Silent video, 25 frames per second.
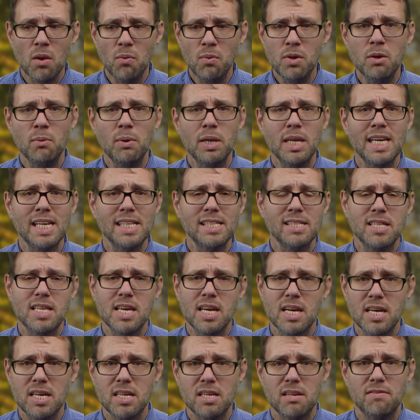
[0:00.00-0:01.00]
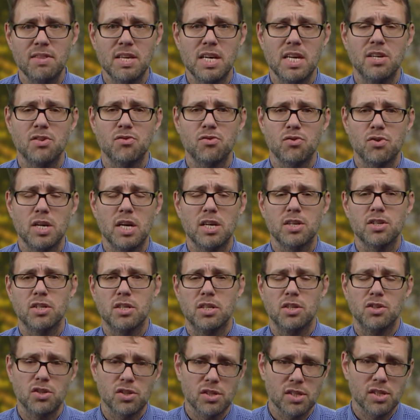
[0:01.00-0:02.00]
We don't want to get to the end of the
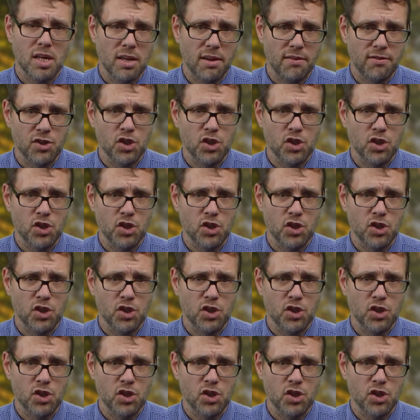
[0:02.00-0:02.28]
introduction and just kind